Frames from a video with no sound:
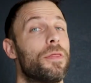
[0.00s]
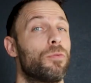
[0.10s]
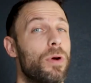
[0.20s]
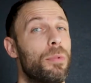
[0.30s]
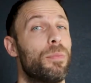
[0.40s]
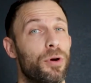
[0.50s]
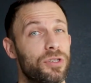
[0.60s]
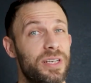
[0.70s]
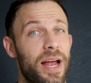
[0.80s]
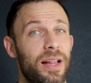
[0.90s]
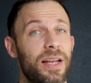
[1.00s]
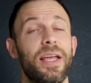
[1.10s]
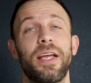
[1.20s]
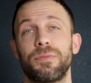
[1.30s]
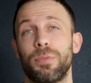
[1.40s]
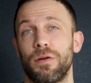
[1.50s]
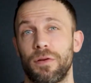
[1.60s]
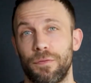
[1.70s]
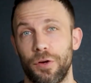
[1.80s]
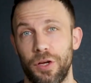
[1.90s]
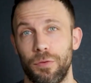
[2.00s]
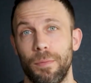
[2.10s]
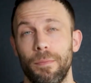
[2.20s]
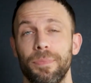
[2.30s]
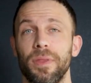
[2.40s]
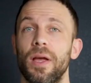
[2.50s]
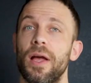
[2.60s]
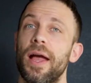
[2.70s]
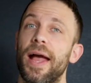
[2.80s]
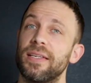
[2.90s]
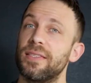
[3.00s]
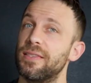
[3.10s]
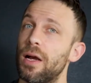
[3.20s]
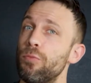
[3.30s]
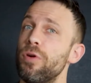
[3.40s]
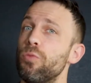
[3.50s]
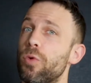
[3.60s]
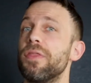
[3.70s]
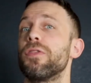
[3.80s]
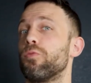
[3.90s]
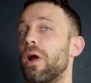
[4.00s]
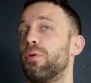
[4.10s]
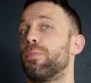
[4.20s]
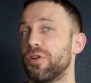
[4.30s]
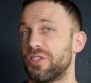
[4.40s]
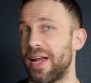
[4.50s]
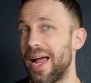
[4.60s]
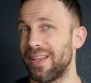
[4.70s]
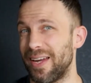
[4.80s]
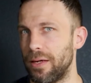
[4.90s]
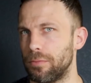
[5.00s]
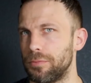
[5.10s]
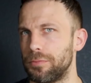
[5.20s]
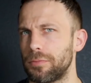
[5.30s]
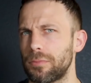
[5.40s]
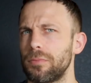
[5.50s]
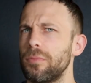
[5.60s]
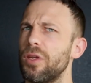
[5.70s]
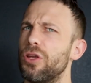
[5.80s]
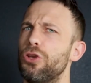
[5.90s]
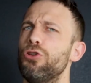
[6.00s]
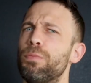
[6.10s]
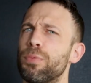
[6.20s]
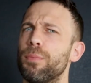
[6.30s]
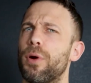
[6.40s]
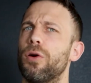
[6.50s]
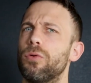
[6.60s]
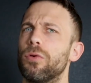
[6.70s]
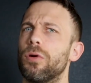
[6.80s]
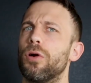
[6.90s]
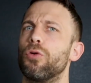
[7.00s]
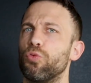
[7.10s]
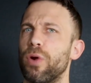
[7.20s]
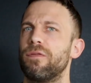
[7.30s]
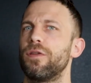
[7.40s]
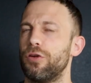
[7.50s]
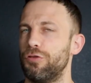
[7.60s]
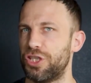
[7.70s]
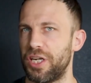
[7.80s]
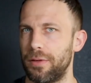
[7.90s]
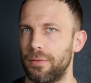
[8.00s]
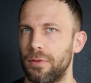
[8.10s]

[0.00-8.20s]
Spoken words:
the rebel personality is perfect for you. As someone with the rebel personality, you promote revolution.